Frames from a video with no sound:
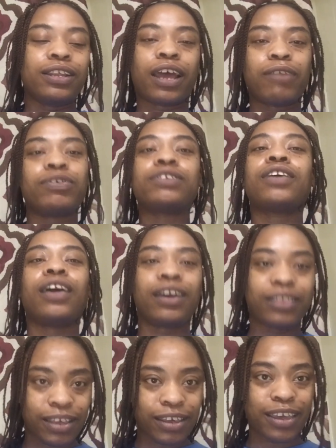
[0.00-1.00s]
Life is
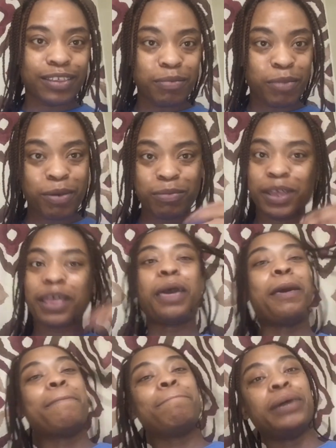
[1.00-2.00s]
hectic at the moment.
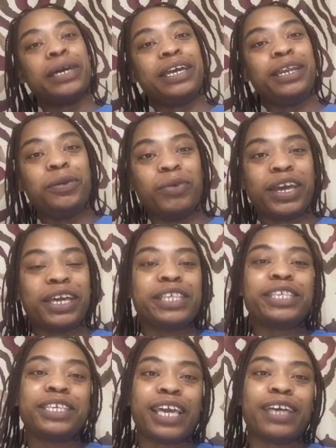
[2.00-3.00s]
But
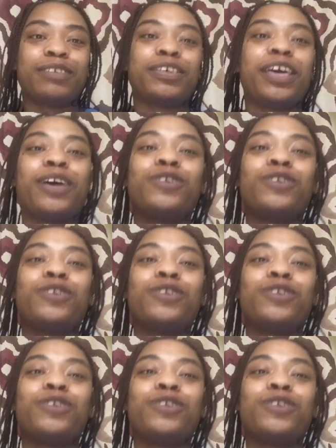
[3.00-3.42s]
anyways, yes.